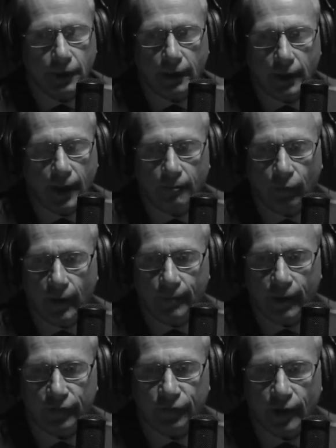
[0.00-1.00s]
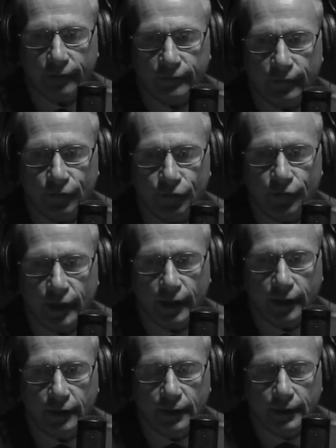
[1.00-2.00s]
and I blame myself to this
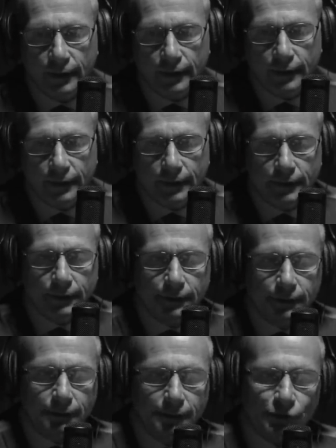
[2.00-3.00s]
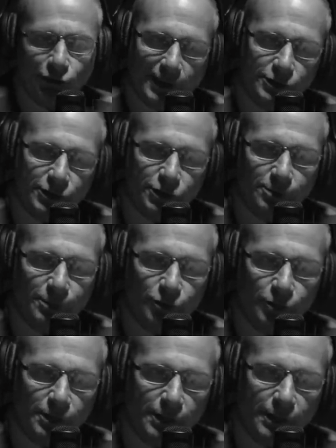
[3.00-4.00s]
day. The transition
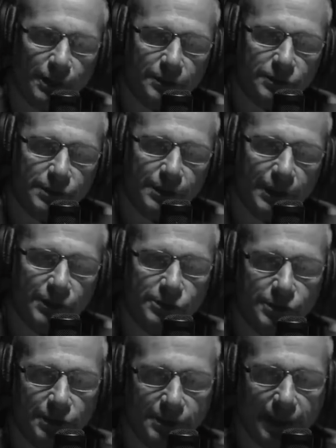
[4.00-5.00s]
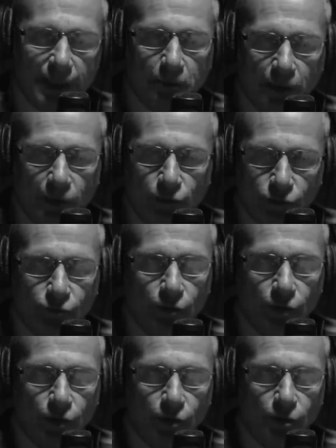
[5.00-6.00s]
between the STS and the TAC-P was
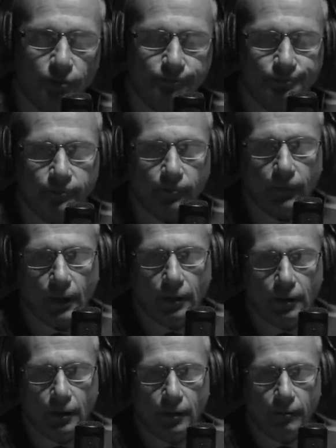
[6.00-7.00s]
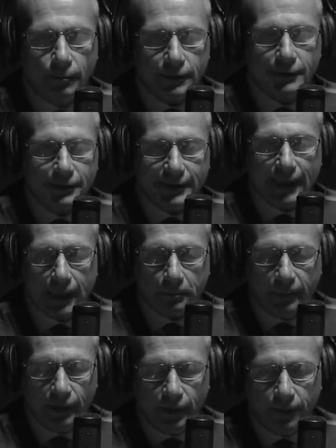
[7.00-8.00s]
really good, but the
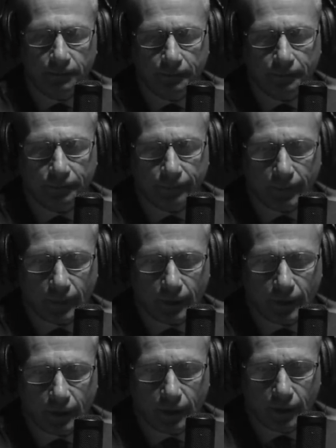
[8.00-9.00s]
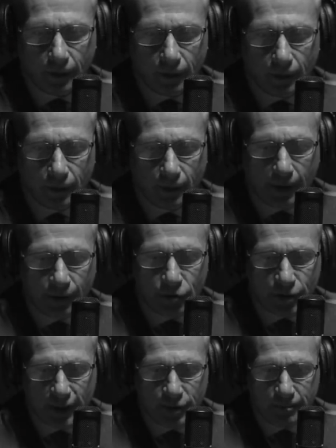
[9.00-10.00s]
TAC-P had to
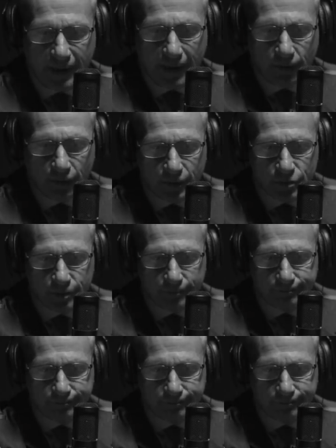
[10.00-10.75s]
change batteries,